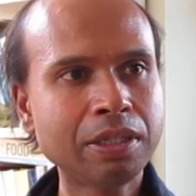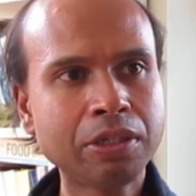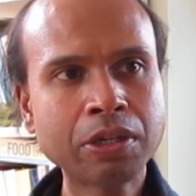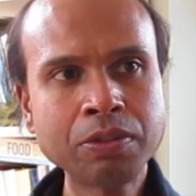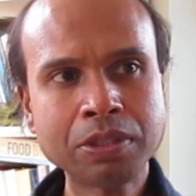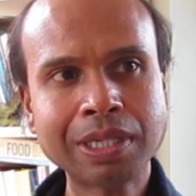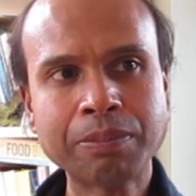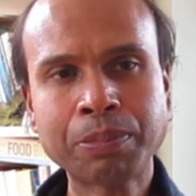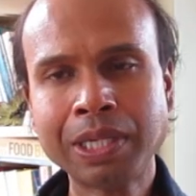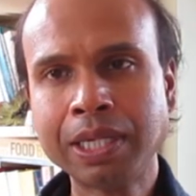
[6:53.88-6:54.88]
Go to
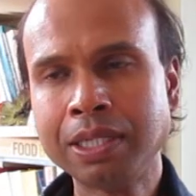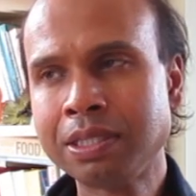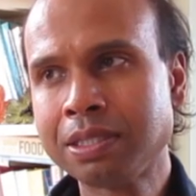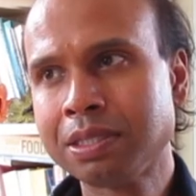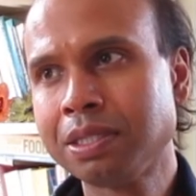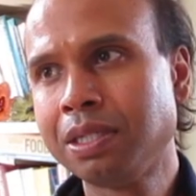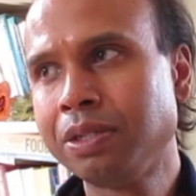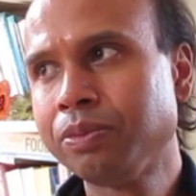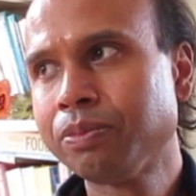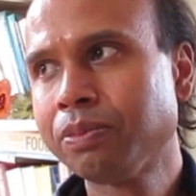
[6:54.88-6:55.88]
that place.
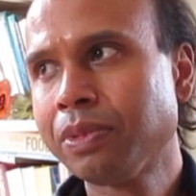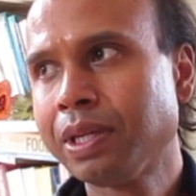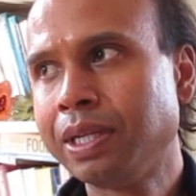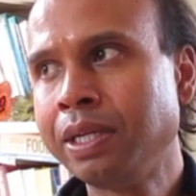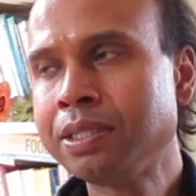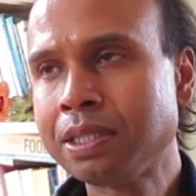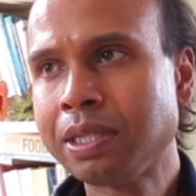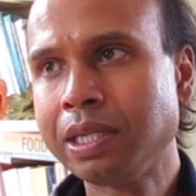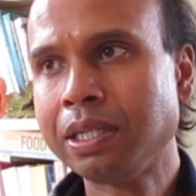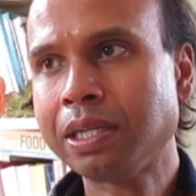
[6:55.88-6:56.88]
And here's the
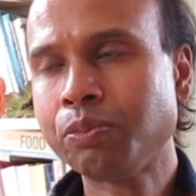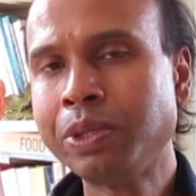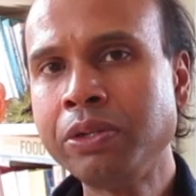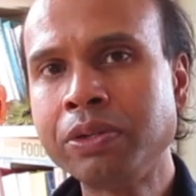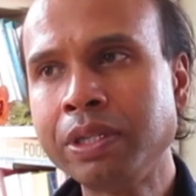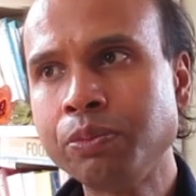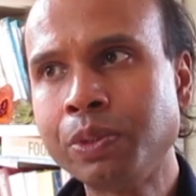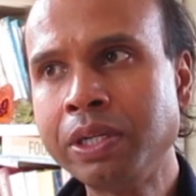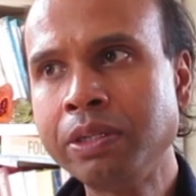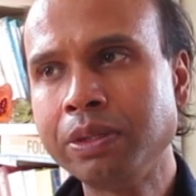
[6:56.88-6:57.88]
thing, like when you're in
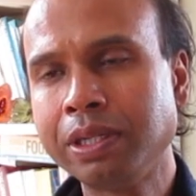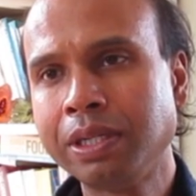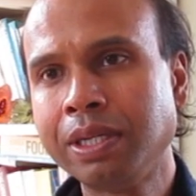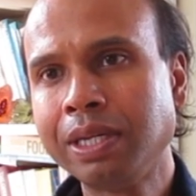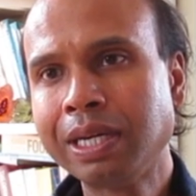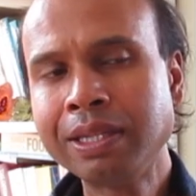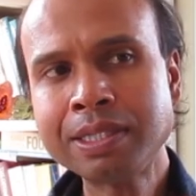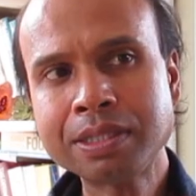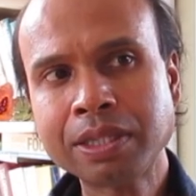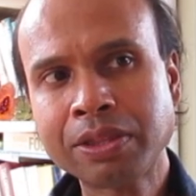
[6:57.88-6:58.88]
where and
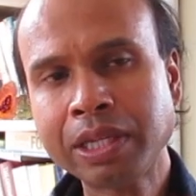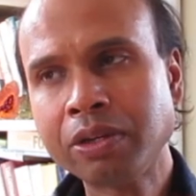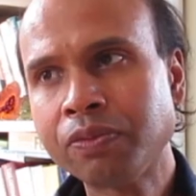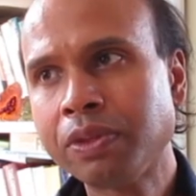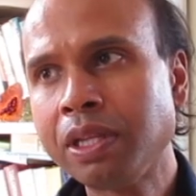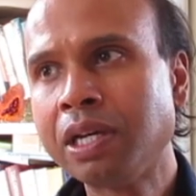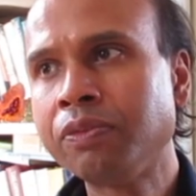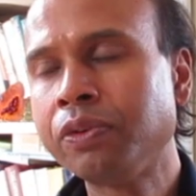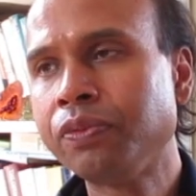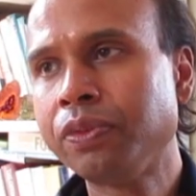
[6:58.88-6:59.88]
this is the thing of the
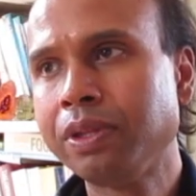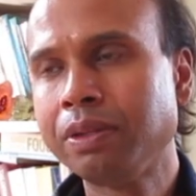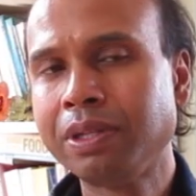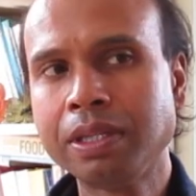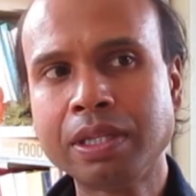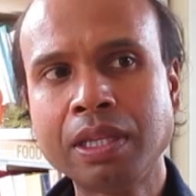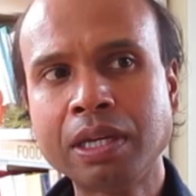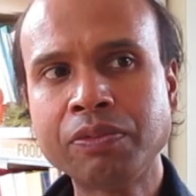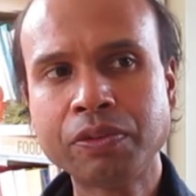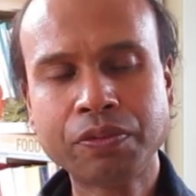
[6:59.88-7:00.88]
love of the
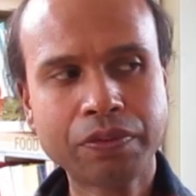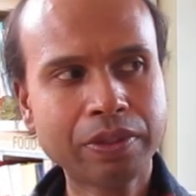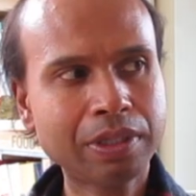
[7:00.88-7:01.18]
love of